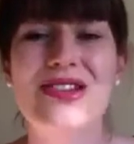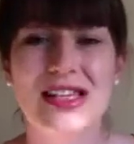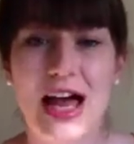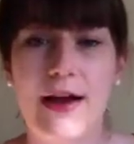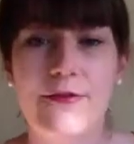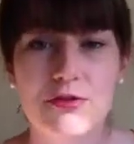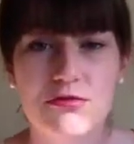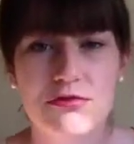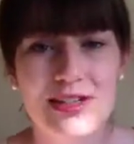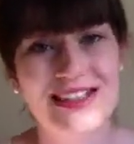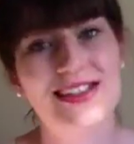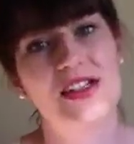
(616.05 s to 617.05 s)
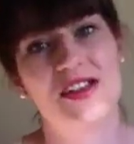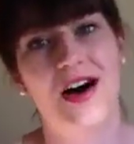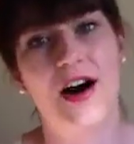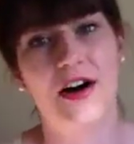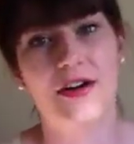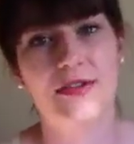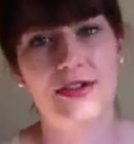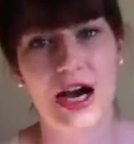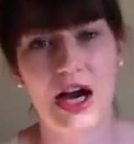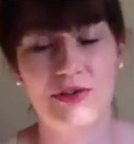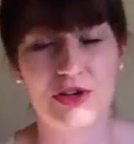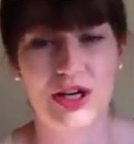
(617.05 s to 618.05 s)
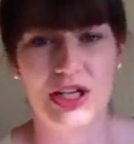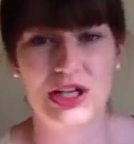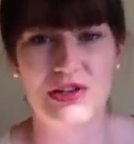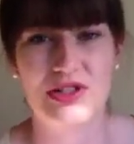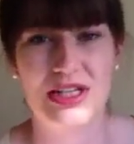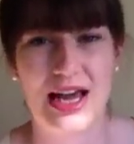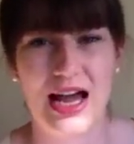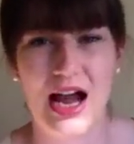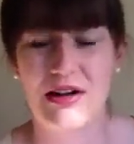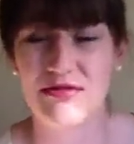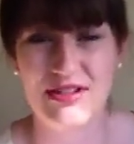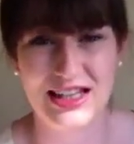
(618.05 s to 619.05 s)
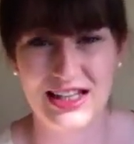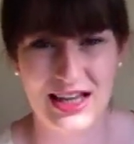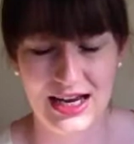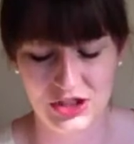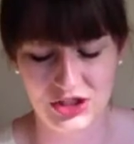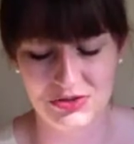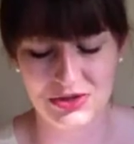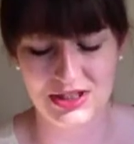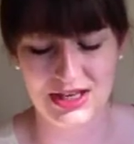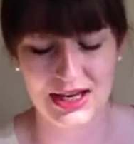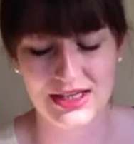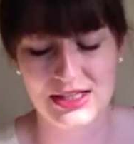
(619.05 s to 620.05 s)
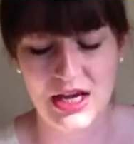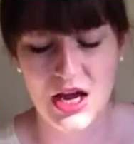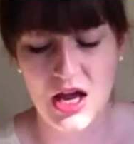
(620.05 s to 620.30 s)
left really soft after I used it. I really liked using this.